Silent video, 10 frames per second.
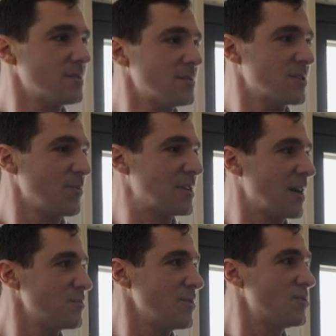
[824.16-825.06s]
There's going to be times
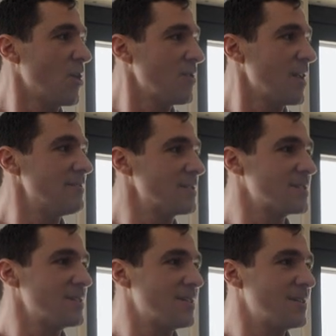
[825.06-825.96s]
where you don't love it.
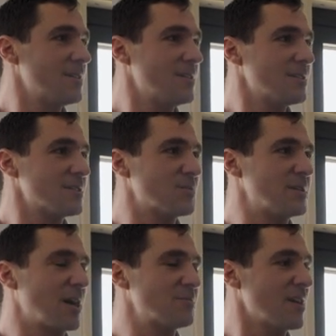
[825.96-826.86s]
There's going to be
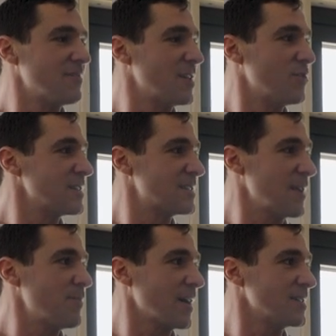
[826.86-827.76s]
times you're going to deal with a
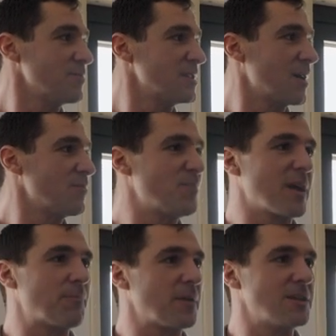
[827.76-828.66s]
setback. There's going to be time where you pick
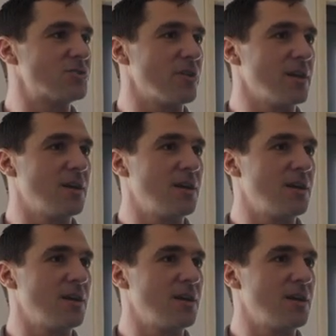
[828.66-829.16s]
up an injury.